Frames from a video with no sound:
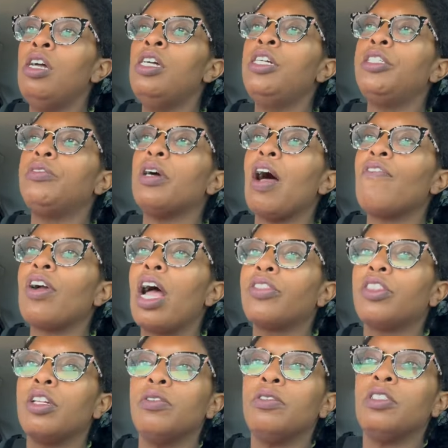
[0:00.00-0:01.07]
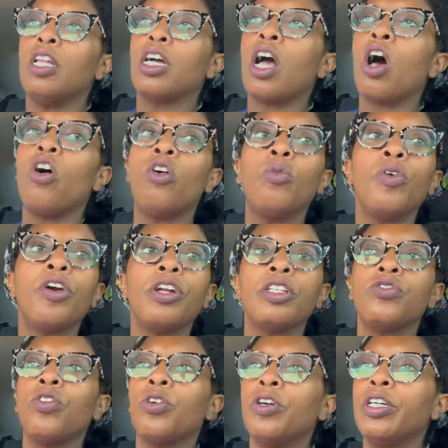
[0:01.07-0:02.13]
I forgot the, the code
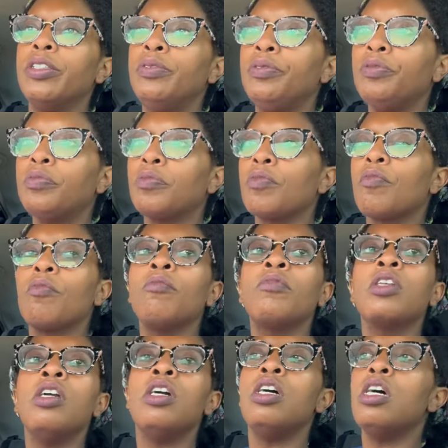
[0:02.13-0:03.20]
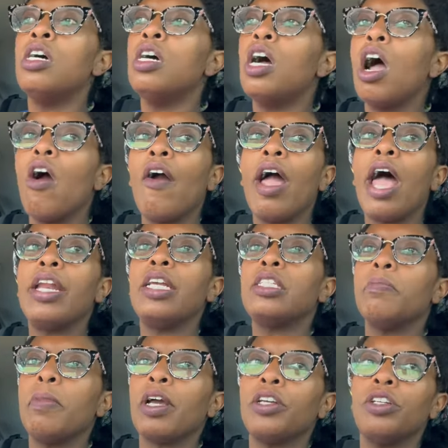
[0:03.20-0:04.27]
words for it. All right, I need
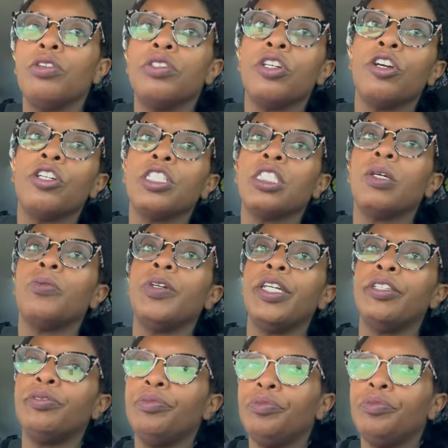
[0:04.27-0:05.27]
to make a U-turn somewhere.